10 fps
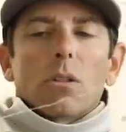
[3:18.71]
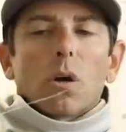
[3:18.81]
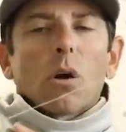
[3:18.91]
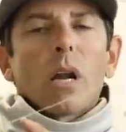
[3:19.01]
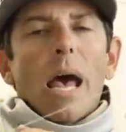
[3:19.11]

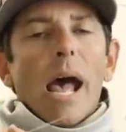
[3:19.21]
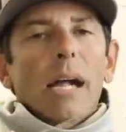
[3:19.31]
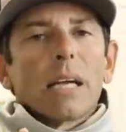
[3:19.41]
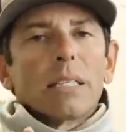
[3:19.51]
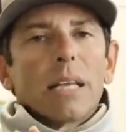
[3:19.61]
they're gonna
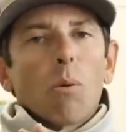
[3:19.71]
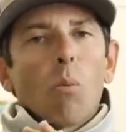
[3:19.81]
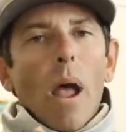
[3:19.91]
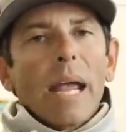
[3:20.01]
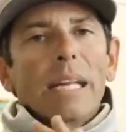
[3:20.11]
act as a
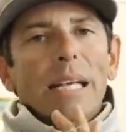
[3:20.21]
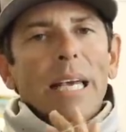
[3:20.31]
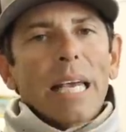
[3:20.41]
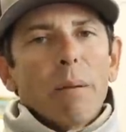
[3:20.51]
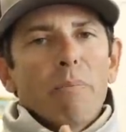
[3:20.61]
way to
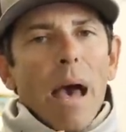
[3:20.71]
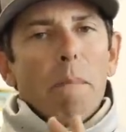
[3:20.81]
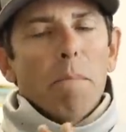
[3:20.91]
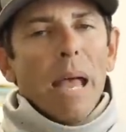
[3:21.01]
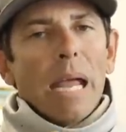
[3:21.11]
keep
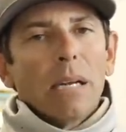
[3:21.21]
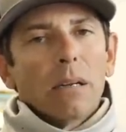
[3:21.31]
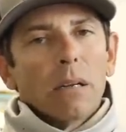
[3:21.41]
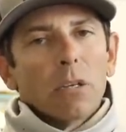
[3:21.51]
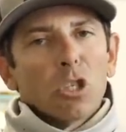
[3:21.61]
that
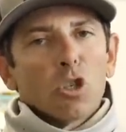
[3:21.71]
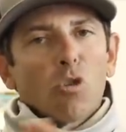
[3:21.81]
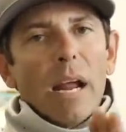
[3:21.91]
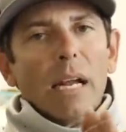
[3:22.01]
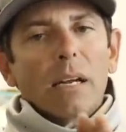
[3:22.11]
bait
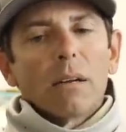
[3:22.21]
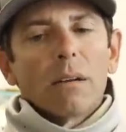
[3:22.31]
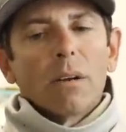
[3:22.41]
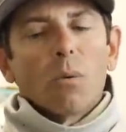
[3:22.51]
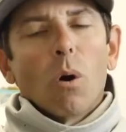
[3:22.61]
straight
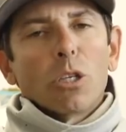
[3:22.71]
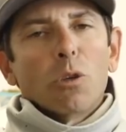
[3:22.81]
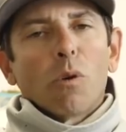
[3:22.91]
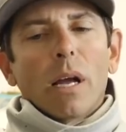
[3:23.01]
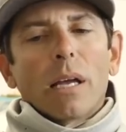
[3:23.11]
once
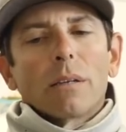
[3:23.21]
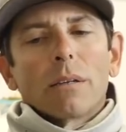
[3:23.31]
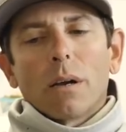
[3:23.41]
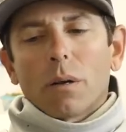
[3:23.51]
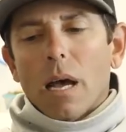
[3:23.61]
you rig it,
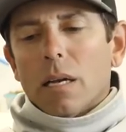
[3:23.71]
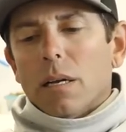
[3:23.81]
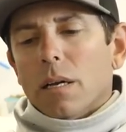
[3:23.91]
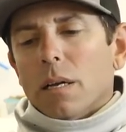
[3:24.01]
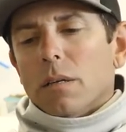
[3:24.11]
okay?